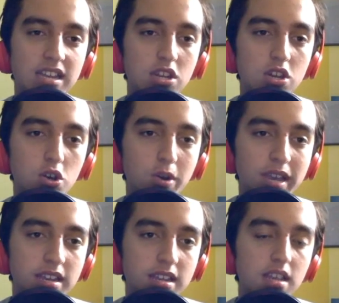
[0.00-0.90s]
to
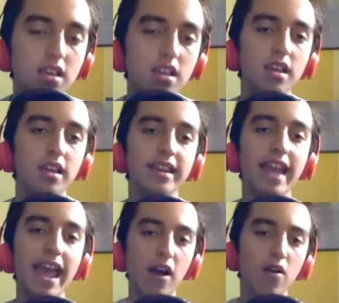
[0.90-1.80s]
it.
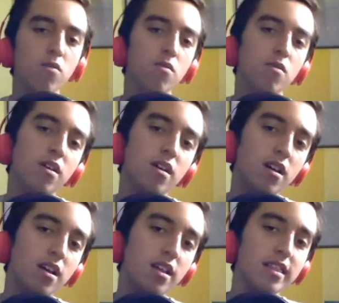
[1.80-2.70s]
Now,
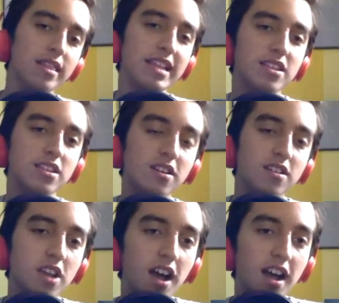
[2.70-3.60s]
let's start
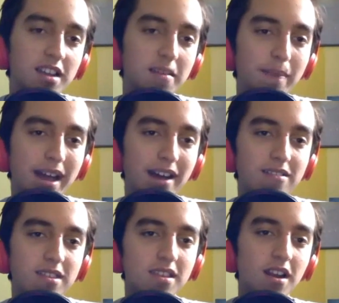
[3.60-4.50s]
talking
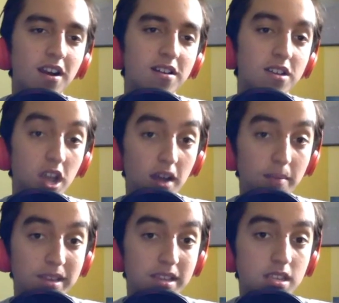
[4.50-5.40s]
about our
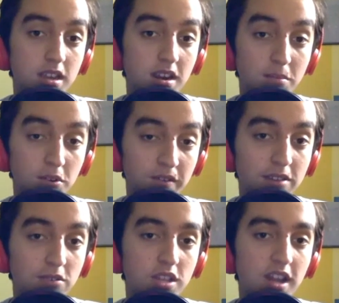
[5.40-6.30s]
topics, our movie
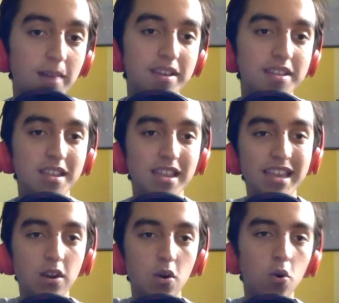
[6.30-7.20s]
news topics in
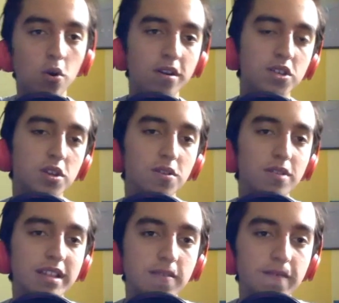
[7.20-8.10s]
order. So
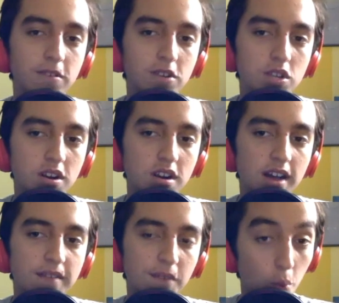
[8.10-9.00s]
let's first start
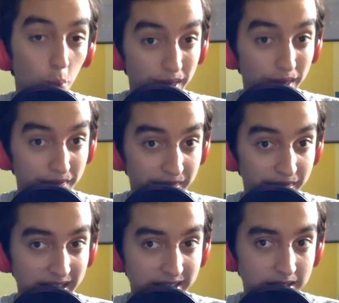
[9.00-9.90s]
off with
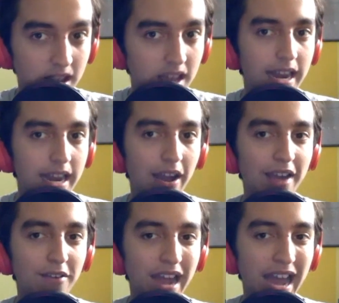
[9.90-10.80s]
this. Now, I
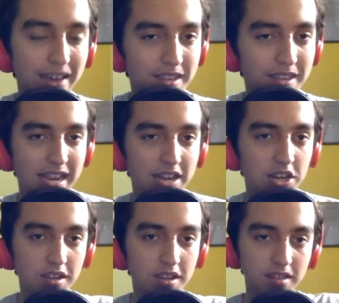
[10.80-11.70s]
don't have this actually
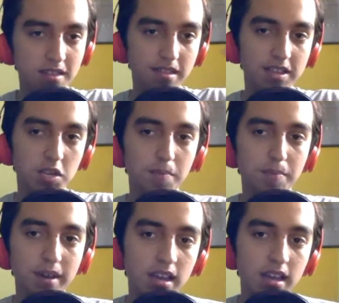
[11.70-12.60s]
on the list, but